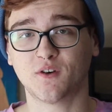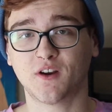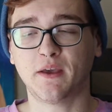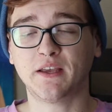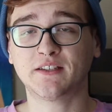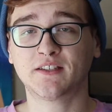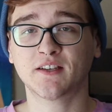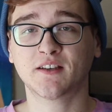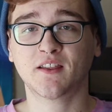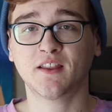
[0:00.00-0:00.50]

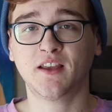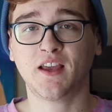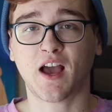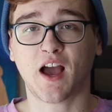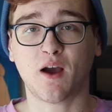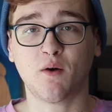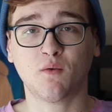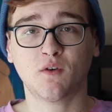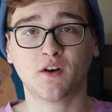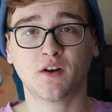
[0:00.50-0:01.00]
Basically,
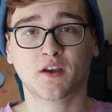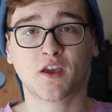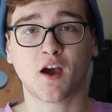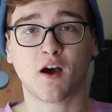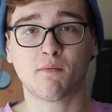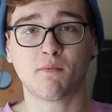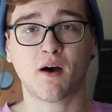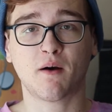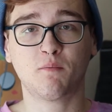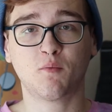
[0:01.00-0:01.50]
I want to
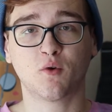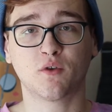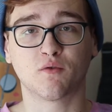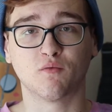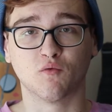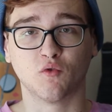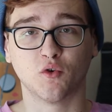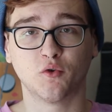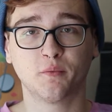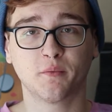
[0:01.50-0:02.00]
come up with
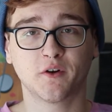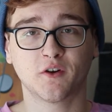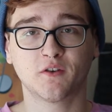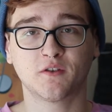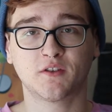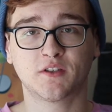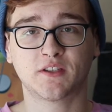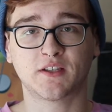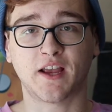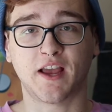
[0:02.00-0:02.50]
rumors